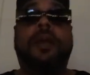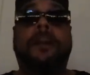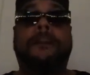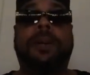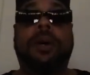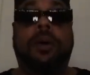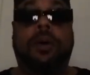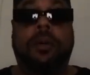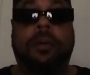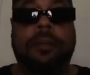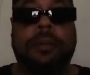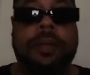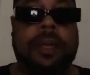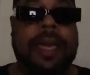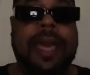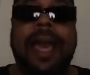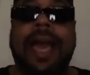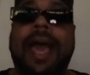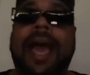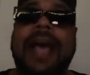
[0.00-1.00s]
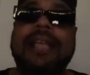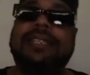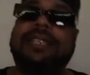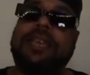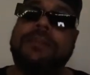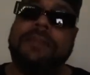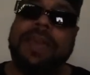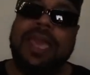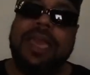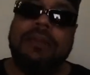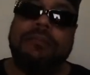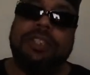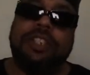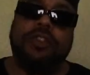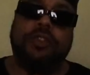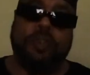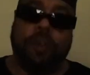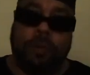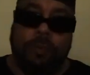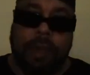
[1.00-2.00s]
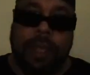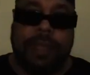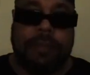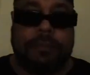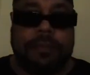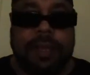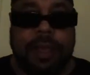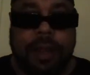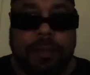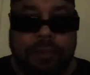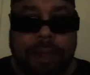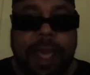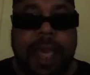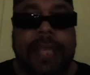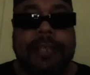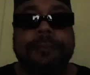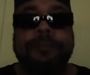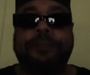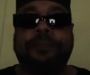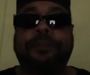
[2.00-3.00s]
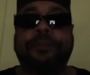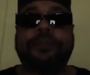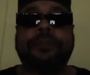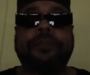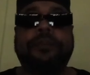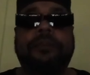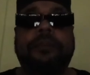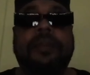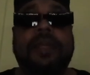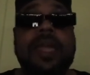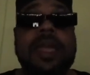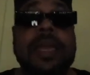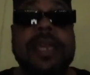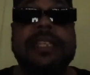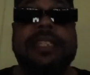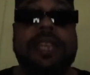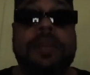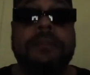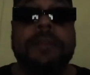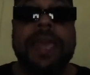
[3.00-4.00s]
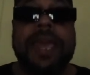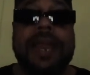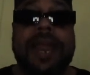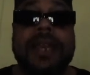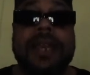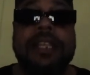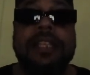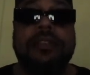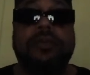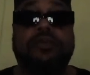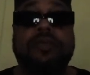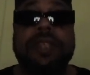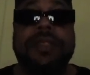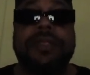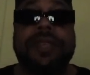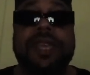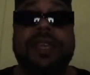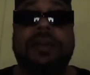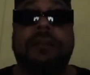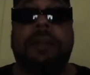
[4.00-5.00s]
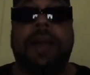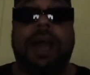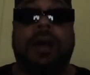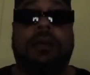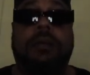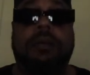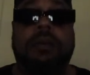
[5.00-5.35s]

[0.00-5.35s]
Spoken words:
Boom. I said, man, what you doing waking me up, right? He said, man, I need to rethink about